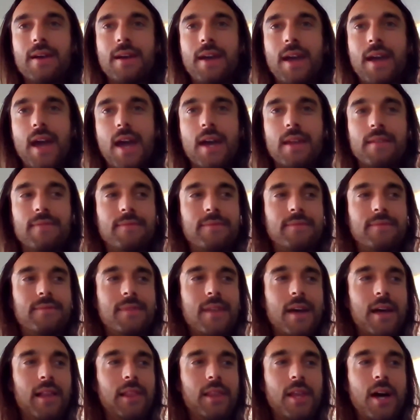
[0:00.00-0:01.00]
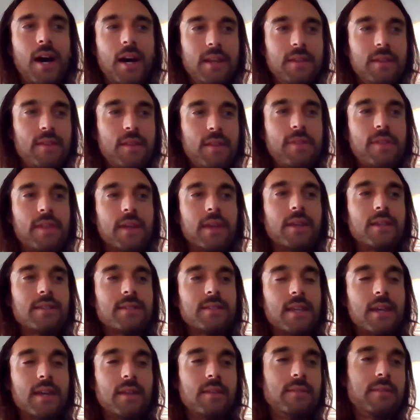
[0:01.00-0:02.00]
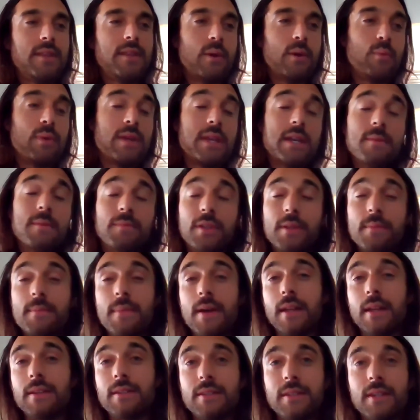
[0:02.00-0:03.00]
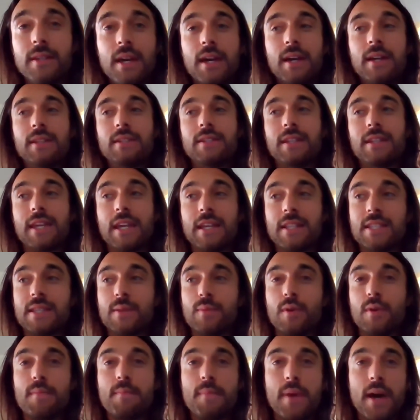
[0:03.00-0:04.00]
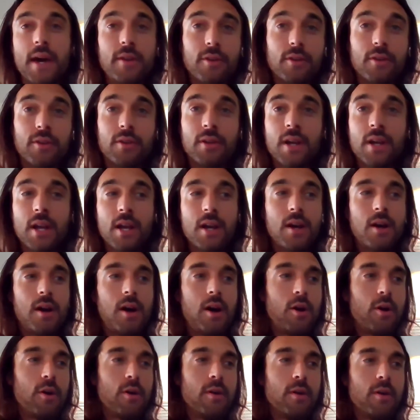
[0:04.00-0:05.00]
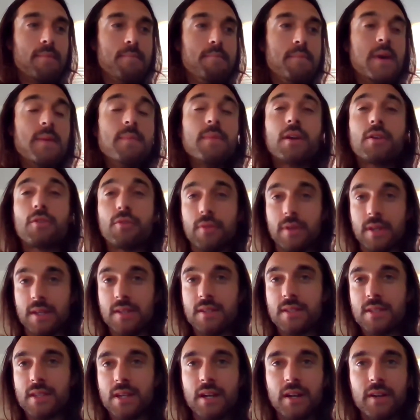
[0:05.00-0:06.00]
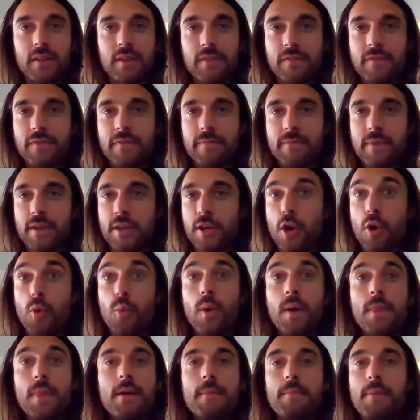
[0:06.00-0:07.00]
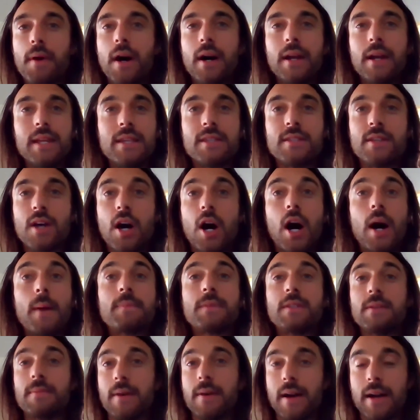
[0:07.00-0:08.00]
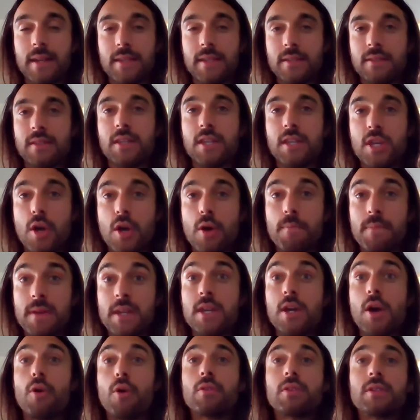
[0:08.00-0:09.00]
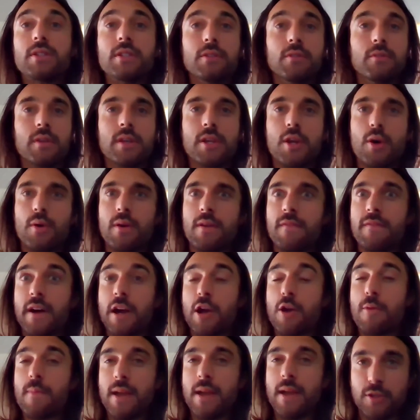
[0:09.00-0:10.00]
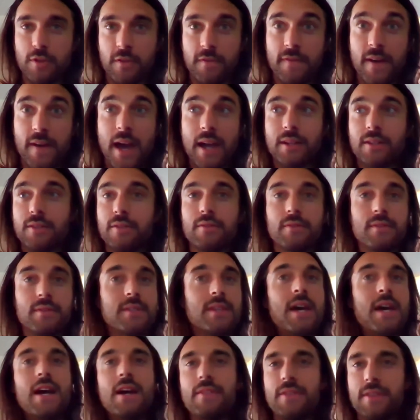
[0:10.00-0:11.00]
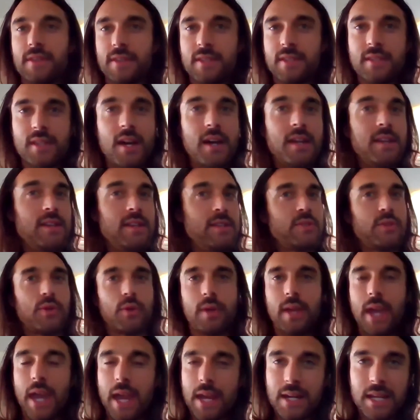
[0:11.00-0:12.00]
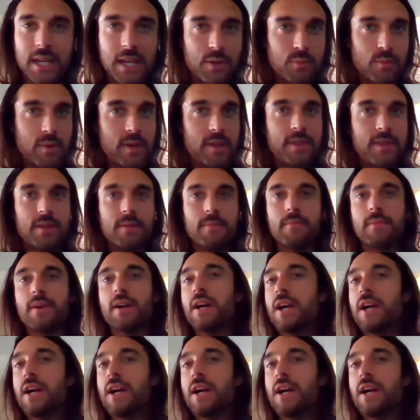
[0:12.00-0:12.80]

And a lot of the things that, that we implement to get someone better are mimicries of, you know, what the body's optimized to be yoked to, you know, environmental factors, the sun, circadian rhythm,